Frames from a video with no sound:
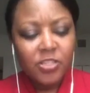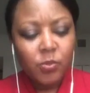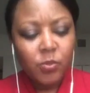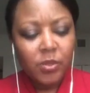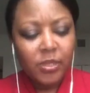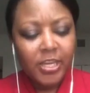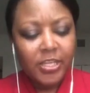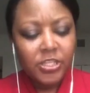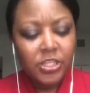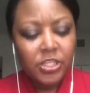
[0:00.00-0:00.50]
the
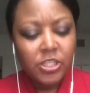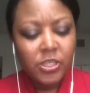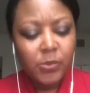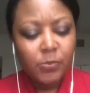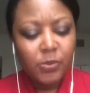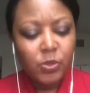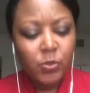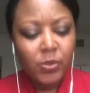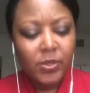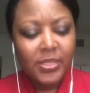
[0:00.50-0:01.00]
relationship
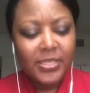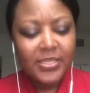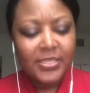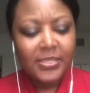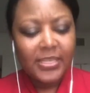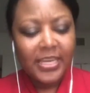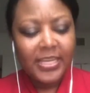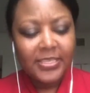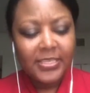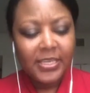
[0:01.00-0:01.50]
between the
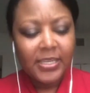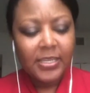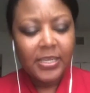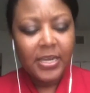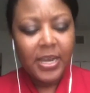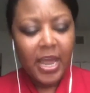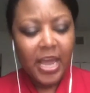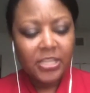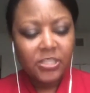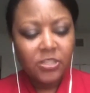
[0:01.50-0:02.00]
states and the
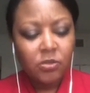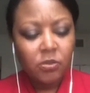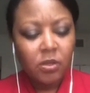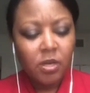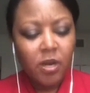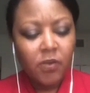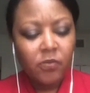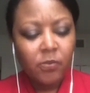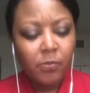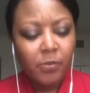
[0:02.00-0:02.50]
national
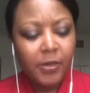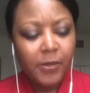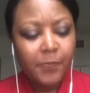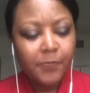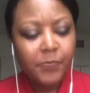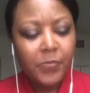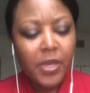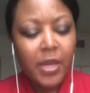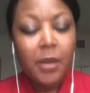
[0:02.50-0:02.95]
government